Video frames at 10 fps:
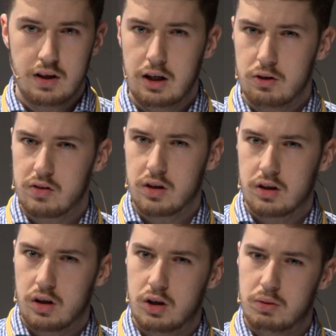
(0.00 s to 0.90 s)
It looks
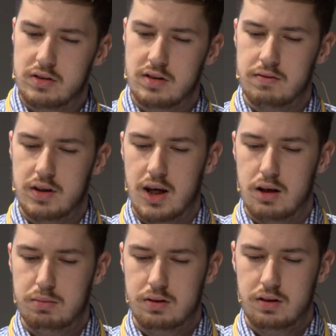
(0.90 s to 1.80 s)
like an iOS 7
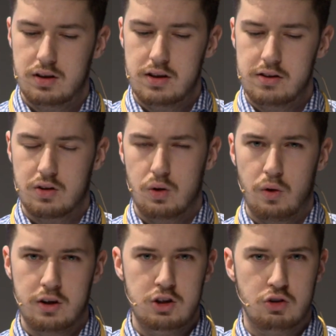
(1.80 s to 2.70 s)
app. It's got all
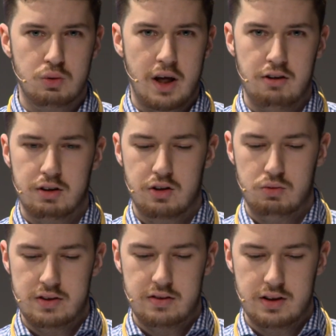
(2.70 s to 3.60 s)
the usual
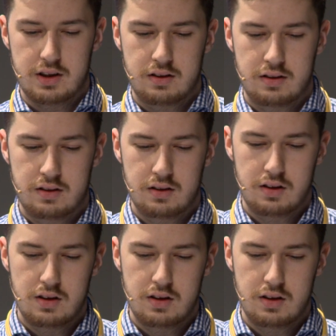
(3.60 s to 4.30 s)
characteristics,